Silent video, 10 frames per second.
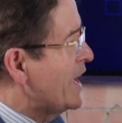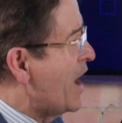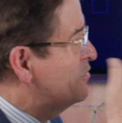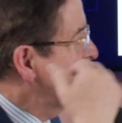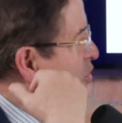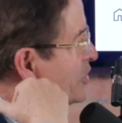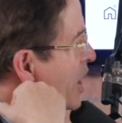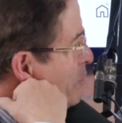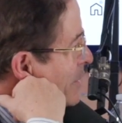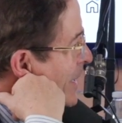after your
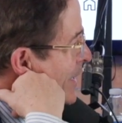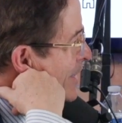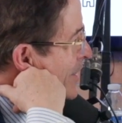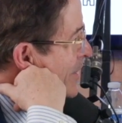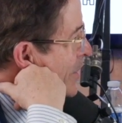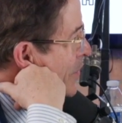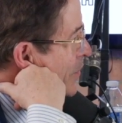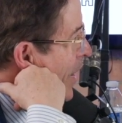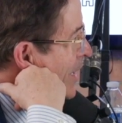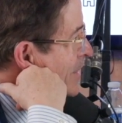company,
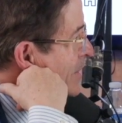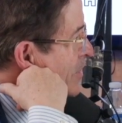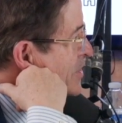right? They're